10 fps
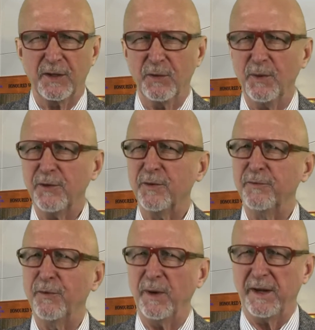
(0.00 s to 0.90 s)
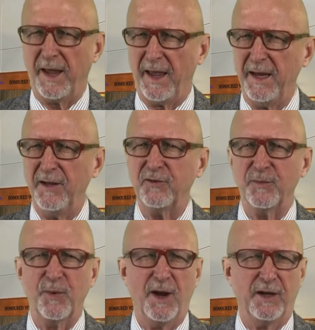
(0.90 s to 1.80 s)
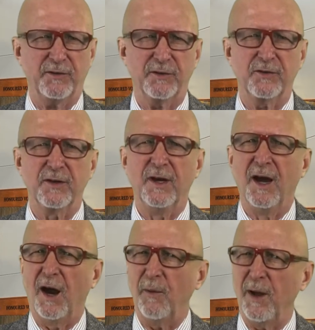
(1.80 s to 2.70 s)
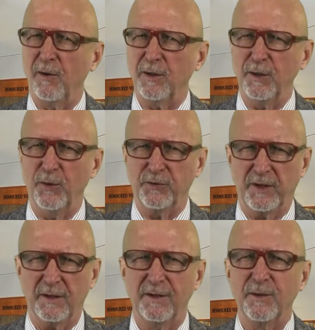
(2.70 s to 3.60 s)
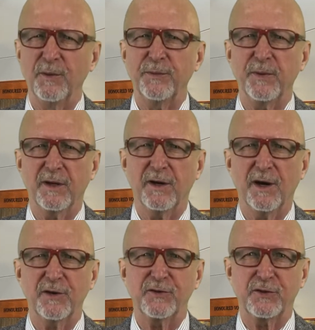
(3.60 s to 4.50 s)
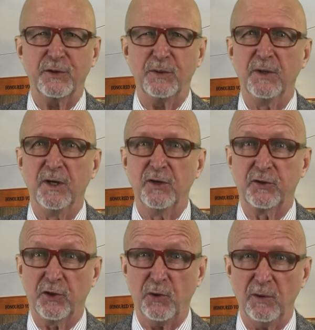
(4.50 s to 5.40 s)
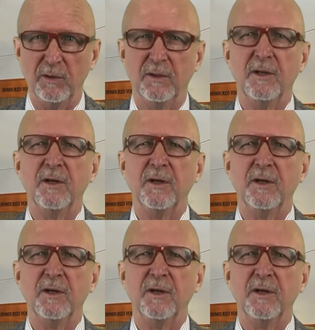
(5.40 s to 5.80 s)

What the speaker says: you want to avoid any surprises around closing with regards to total